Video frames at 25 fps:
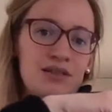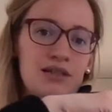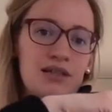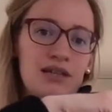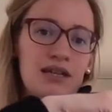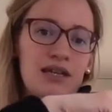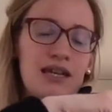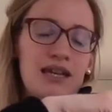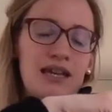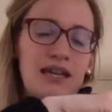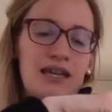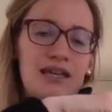
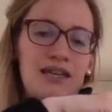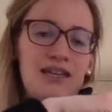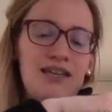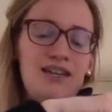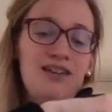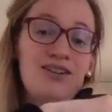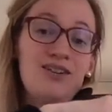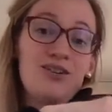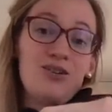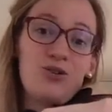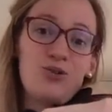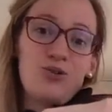A,
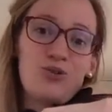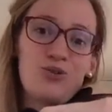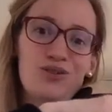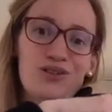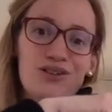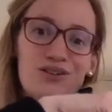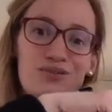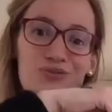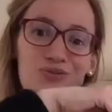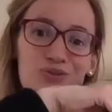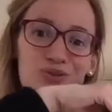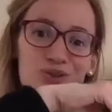
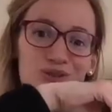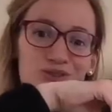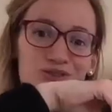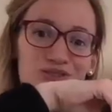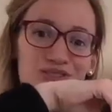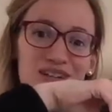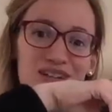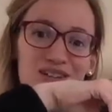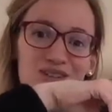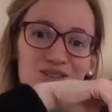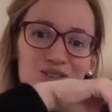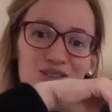or fourth
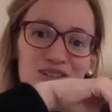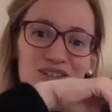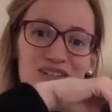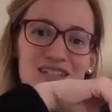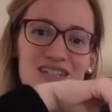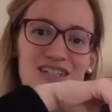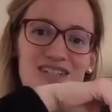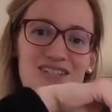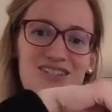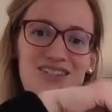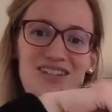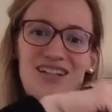finger on the D
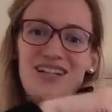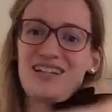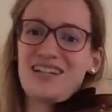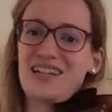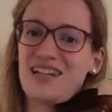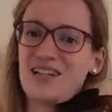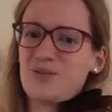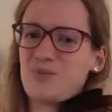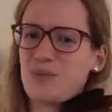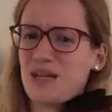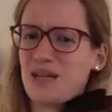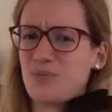string.
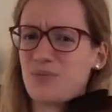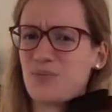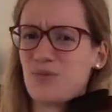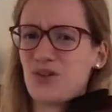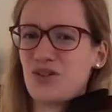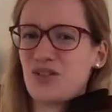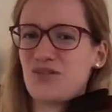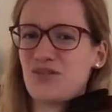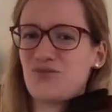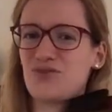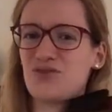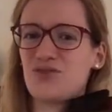Let's make it more
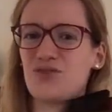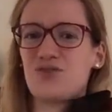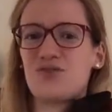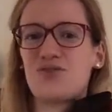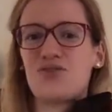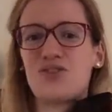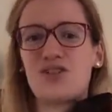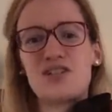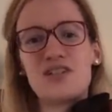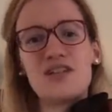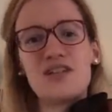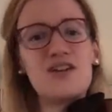difficult for
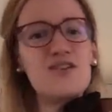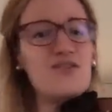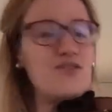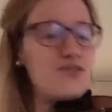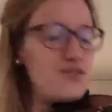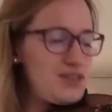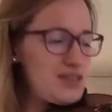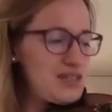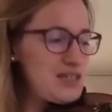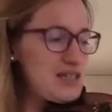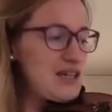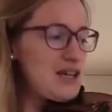ourselves.
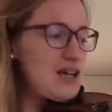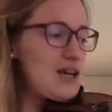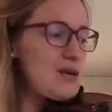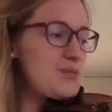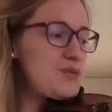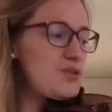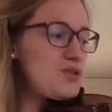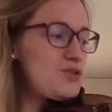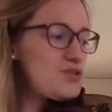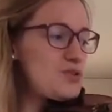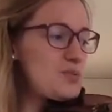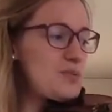I'm
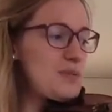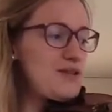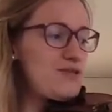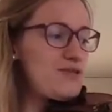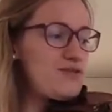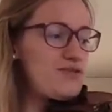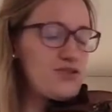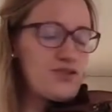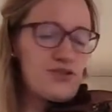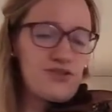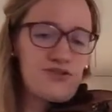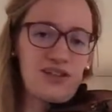going to play
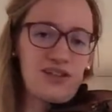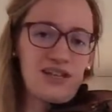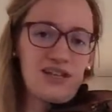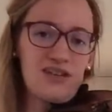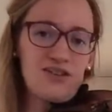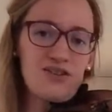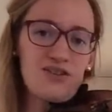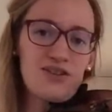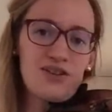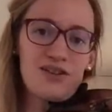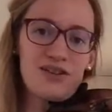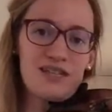fourth finger
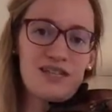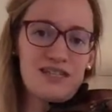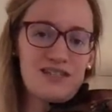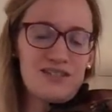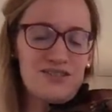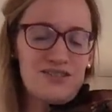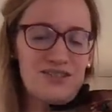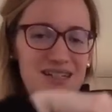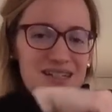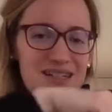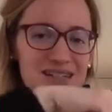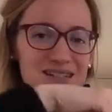on the D
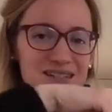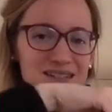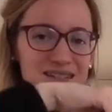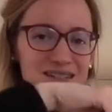string.